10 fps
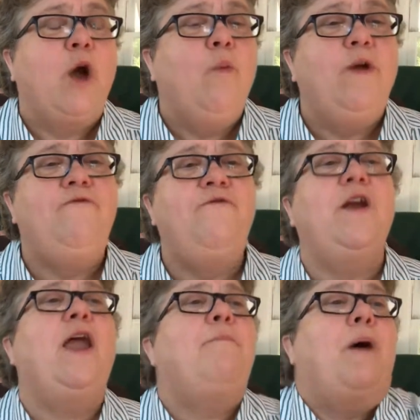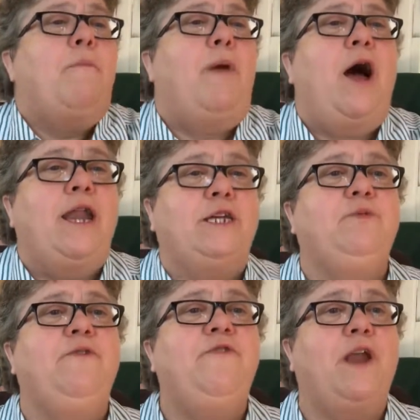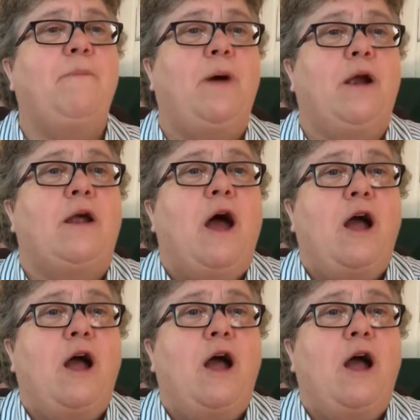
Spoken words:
we fill up our bodies, we fill up our